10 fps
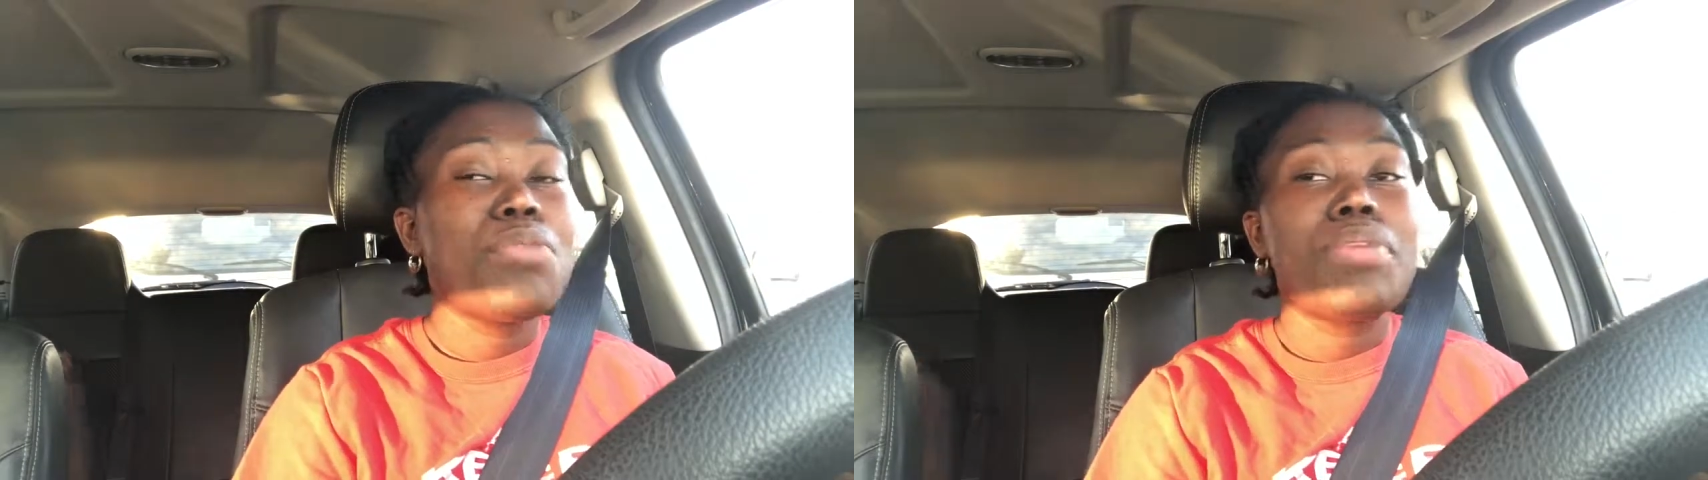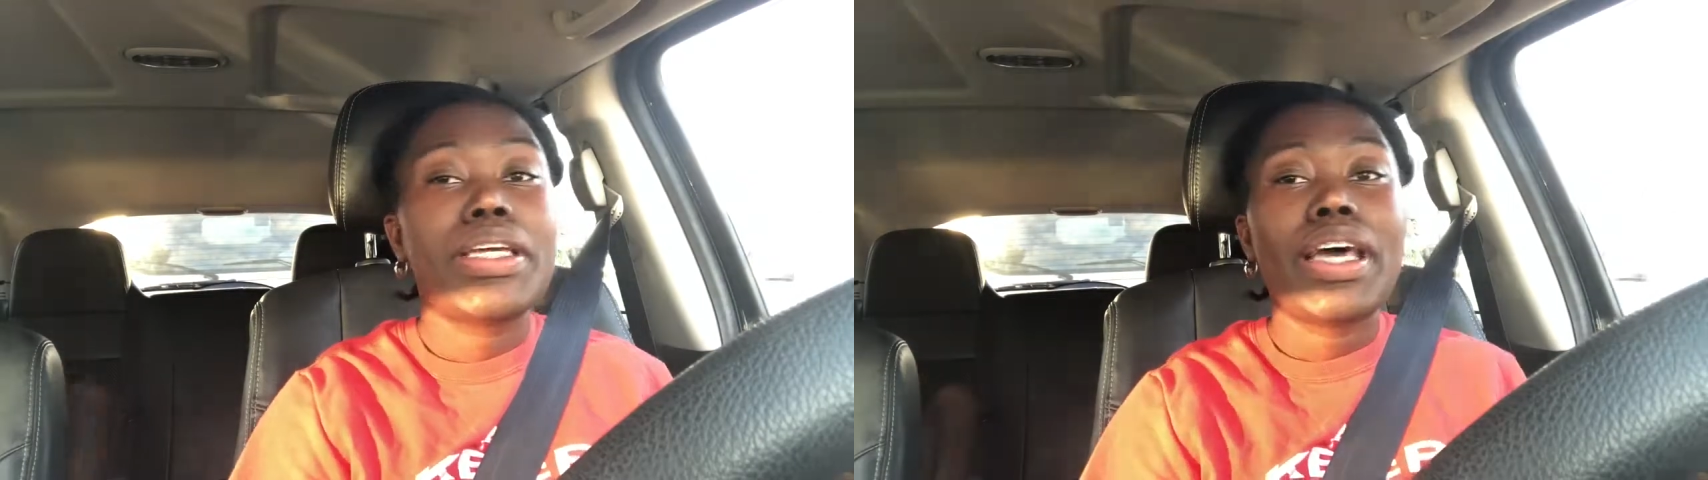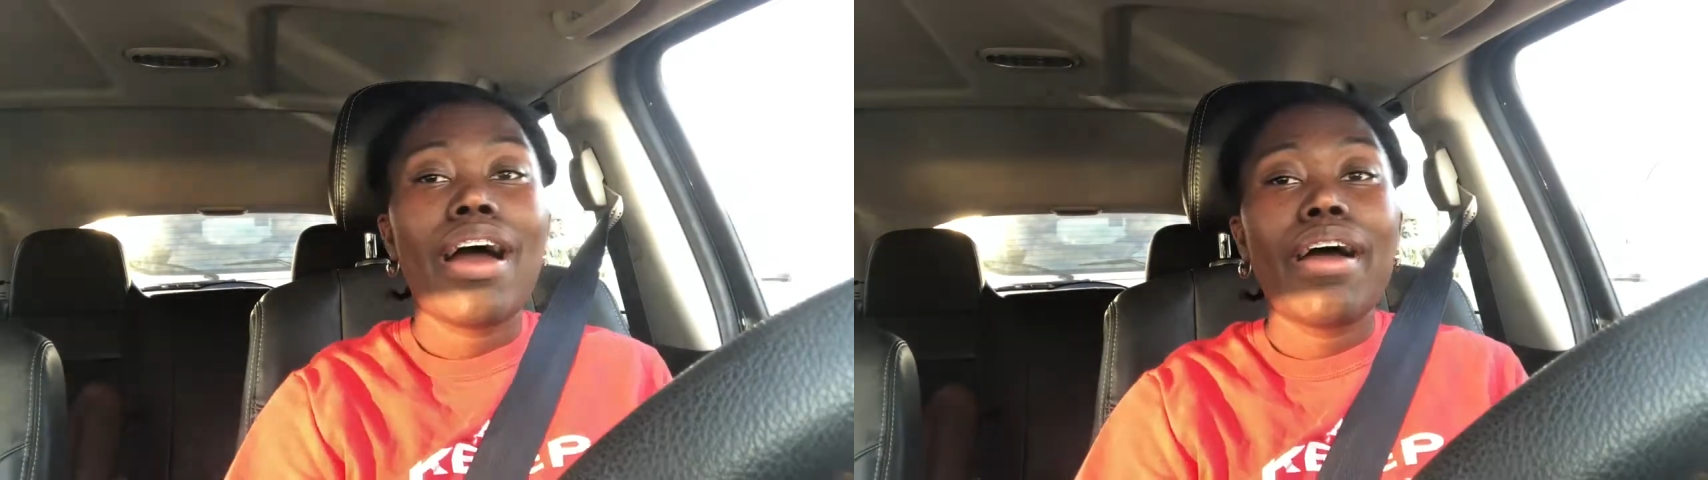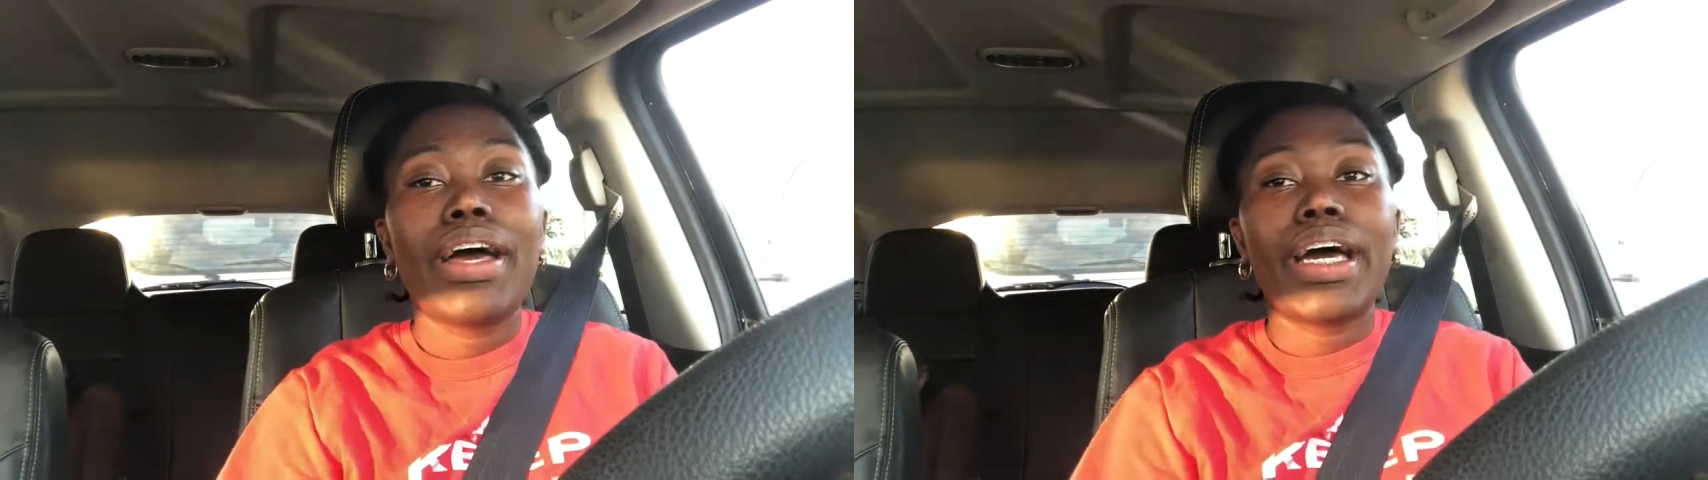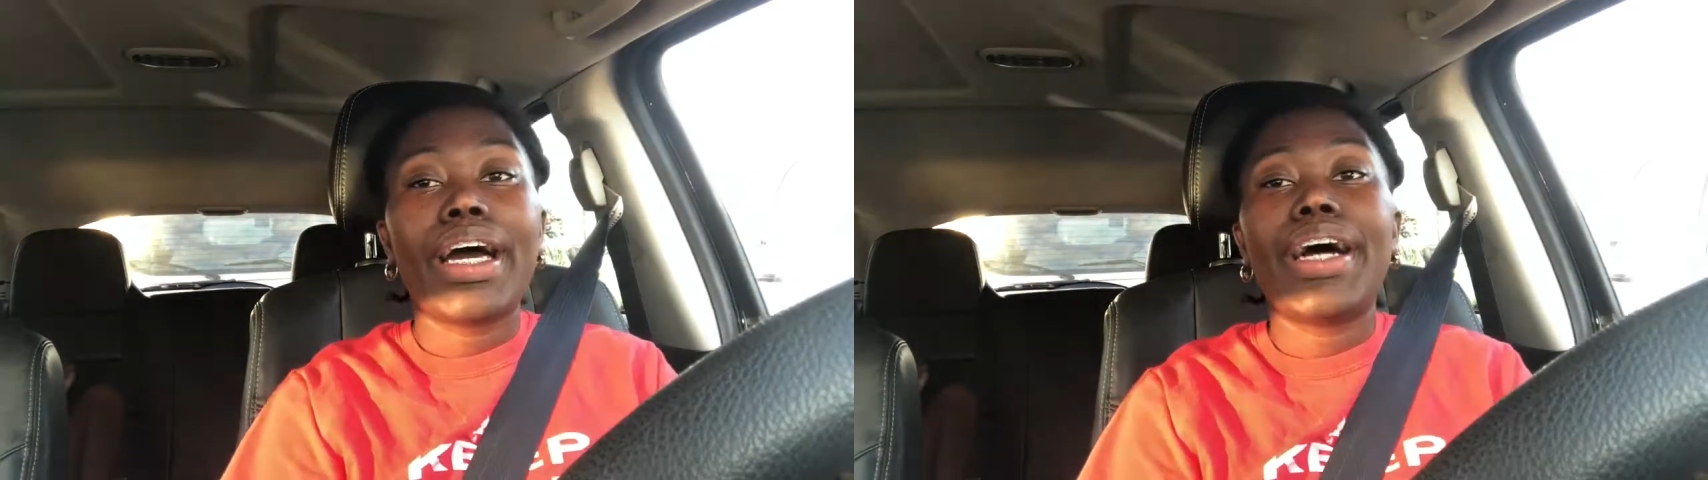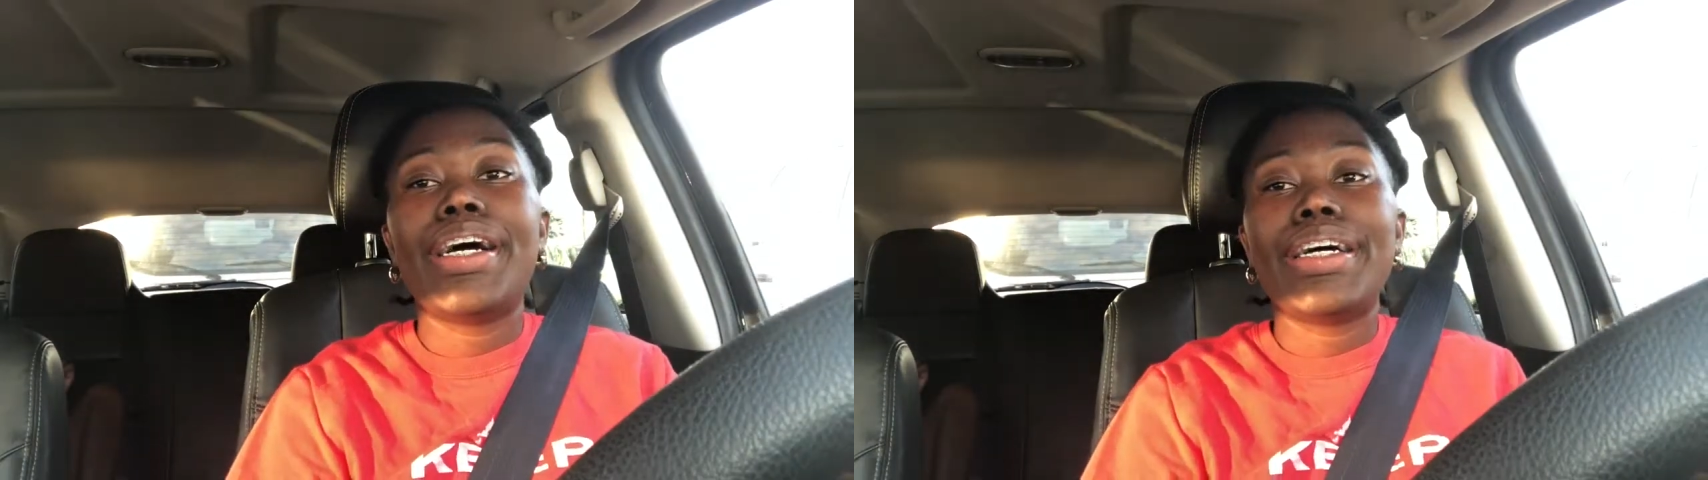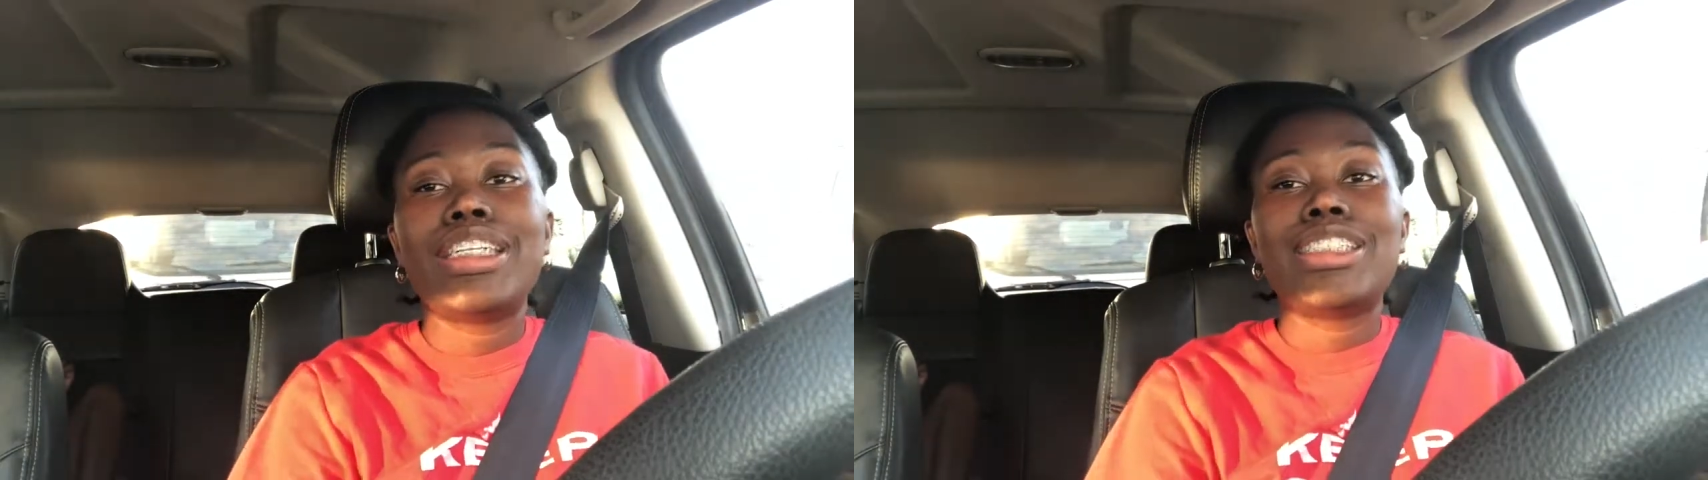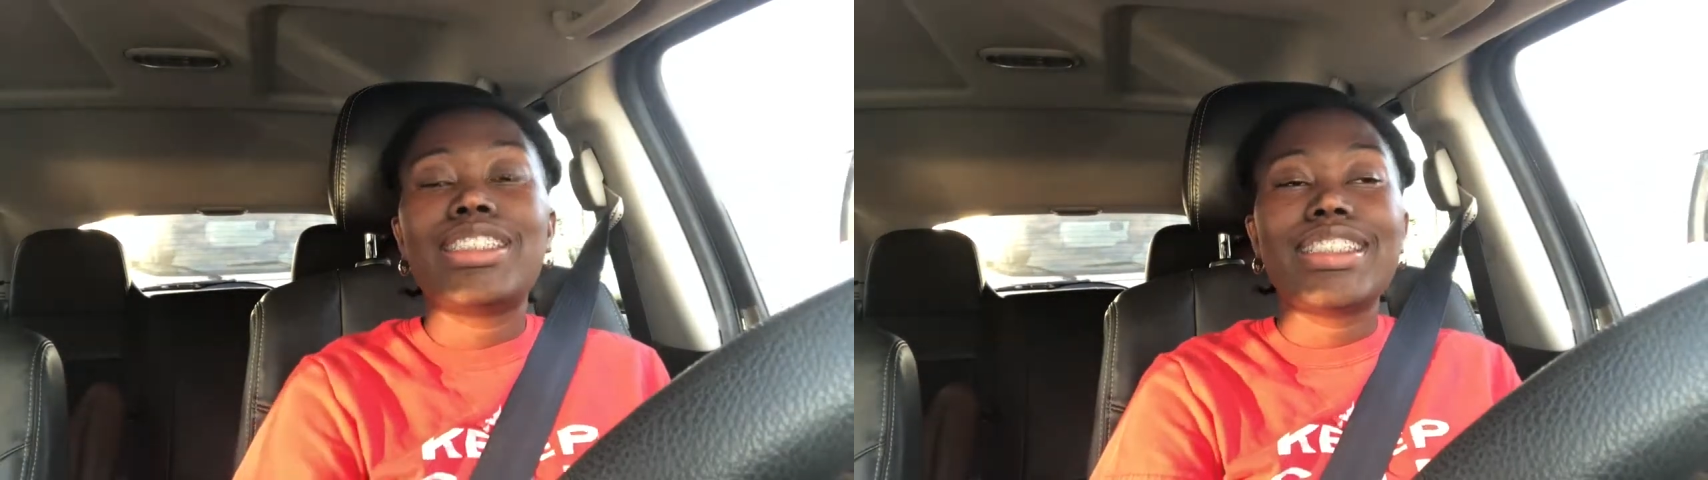But
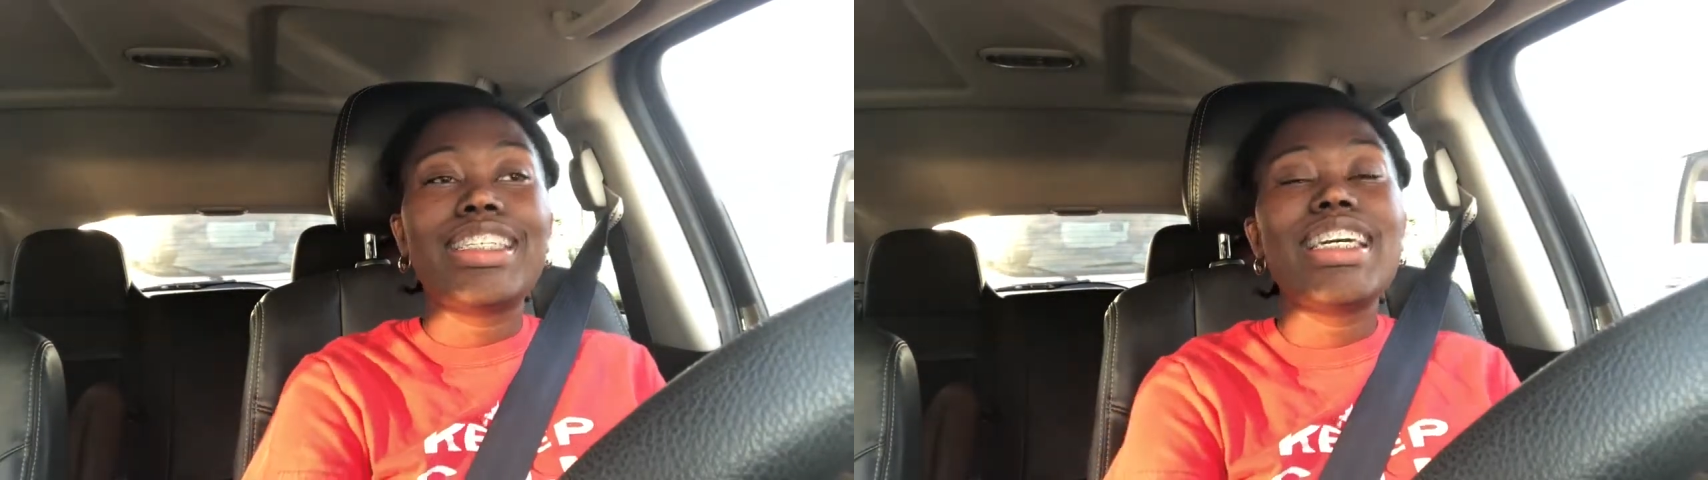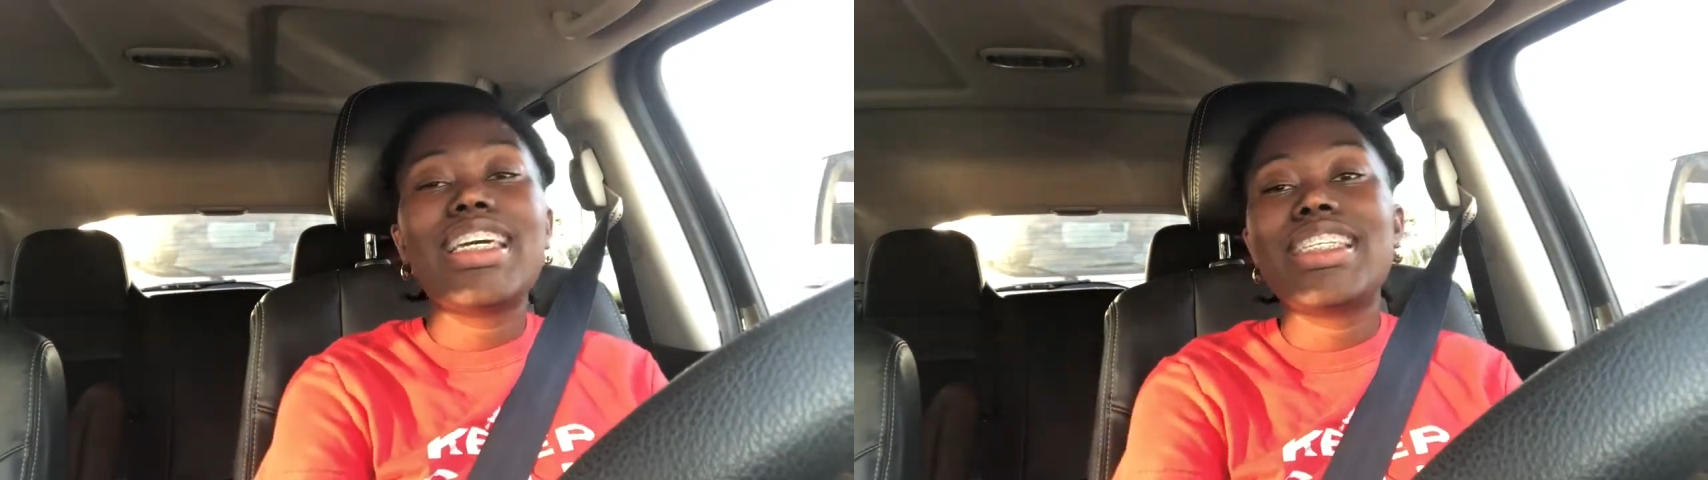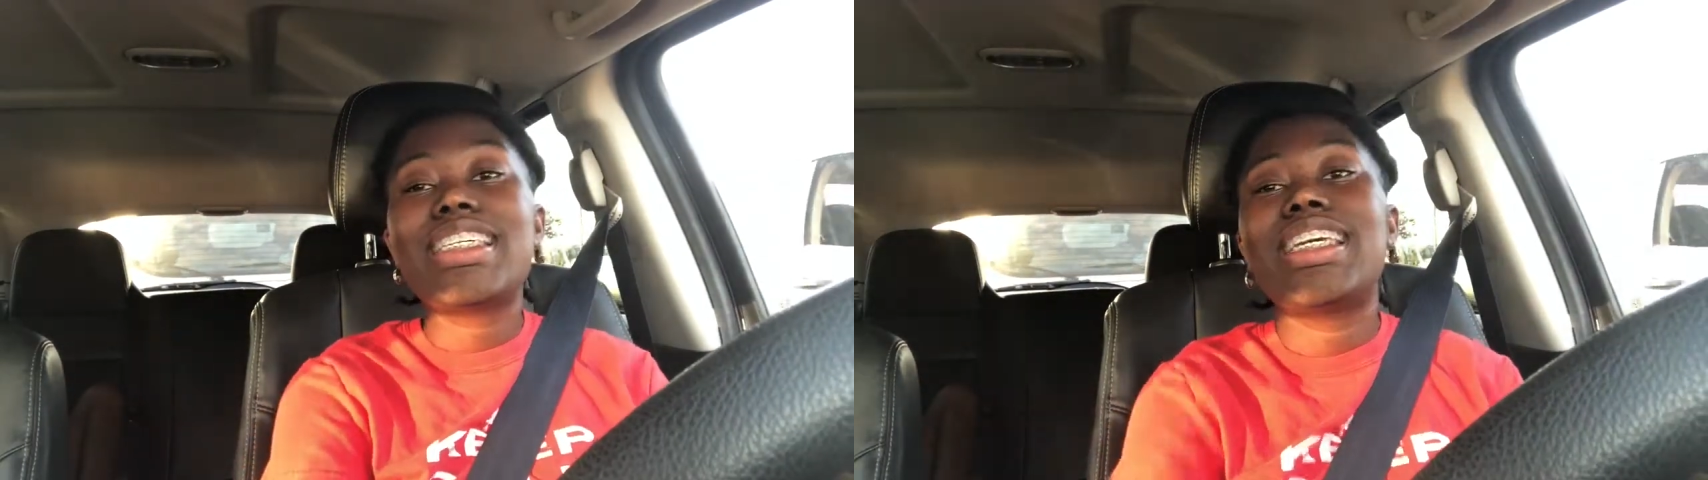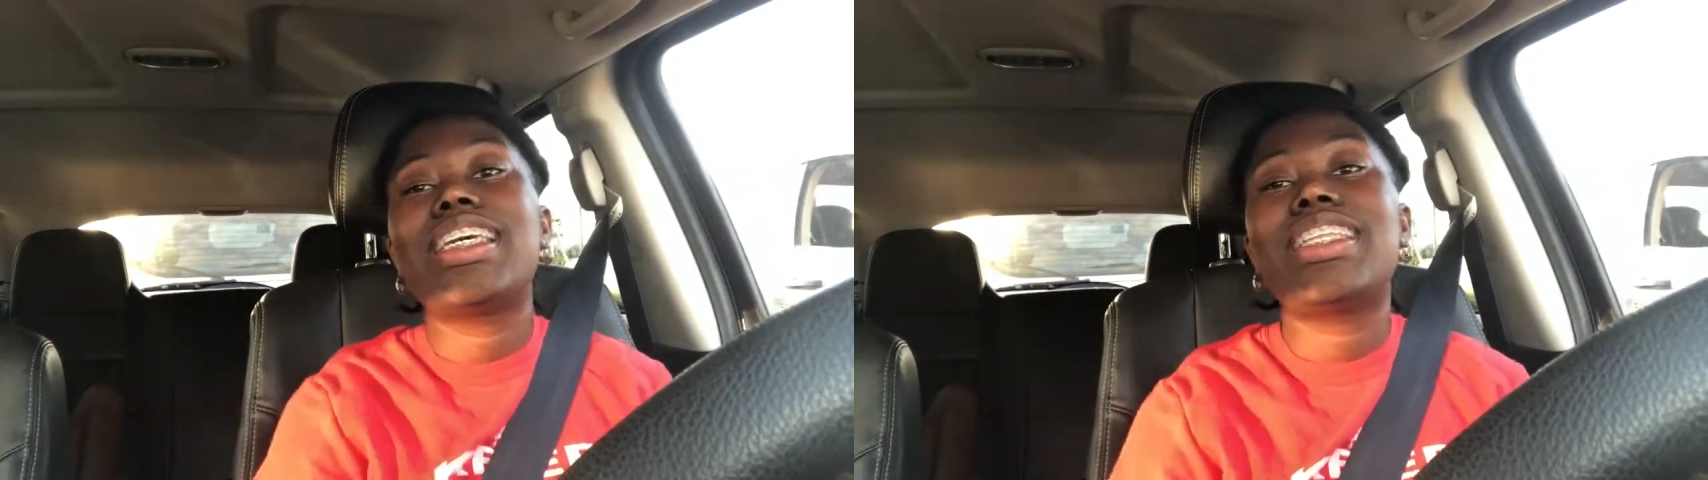I didn't get to